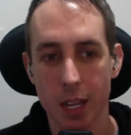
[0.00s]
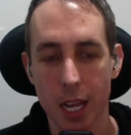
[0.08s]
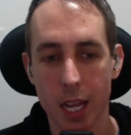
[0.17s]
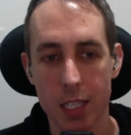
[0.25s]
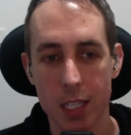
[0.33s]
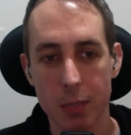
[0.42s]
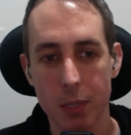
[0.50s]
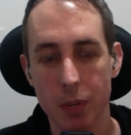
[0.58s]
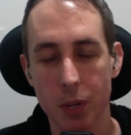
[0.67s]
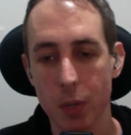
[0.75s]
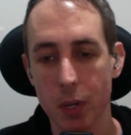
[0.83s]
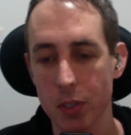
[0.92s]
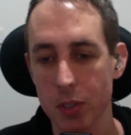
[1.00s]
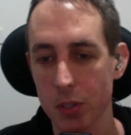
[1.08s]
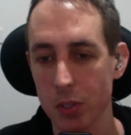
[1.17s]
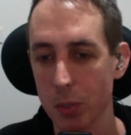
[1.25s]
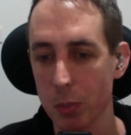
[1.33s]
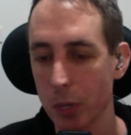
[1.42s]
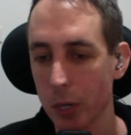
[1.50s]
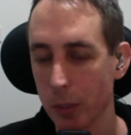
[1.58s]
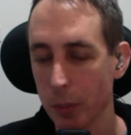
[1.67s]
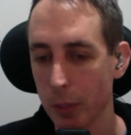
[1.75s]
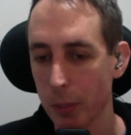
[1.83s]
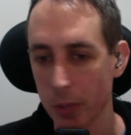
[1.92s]
asked me if I wanted to
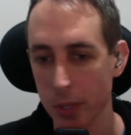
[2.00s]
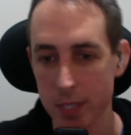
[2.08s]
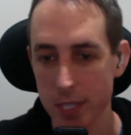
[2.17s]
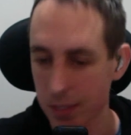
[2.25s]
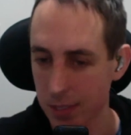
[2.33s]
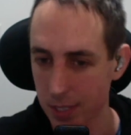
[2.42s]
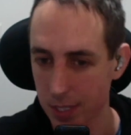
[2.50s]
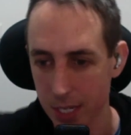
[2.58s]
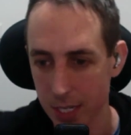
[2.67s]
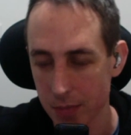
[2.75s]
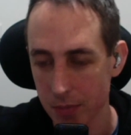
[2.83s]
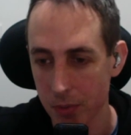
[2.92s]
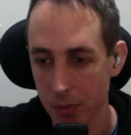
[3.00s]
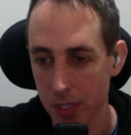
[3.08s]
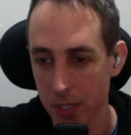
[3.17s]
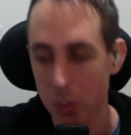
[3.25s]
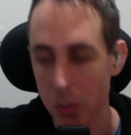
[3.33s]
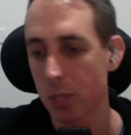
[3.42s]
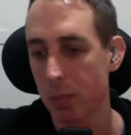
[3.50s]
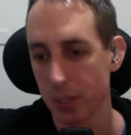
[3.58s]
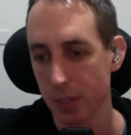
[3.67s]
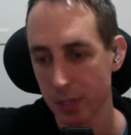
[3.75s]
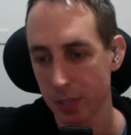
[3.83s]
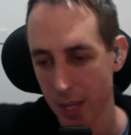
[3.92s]
program up all the synths and keys for his worship
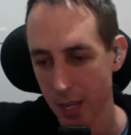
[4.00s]
song.